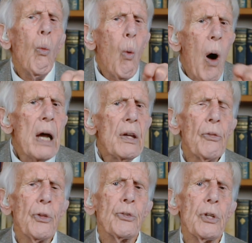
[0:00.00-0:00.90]
why
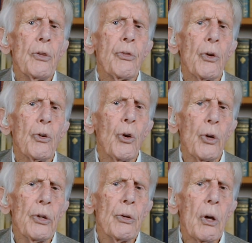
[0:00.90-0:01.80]
the teeth are
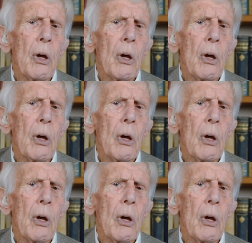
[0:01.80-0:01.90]
crooked.